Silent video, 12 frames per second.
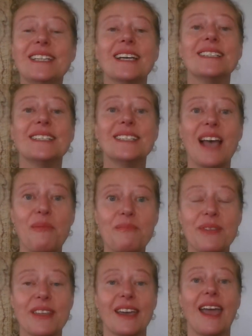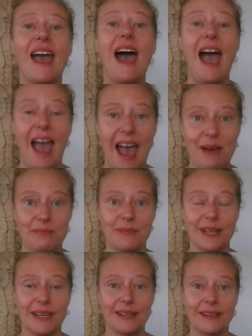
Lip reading: does something happen?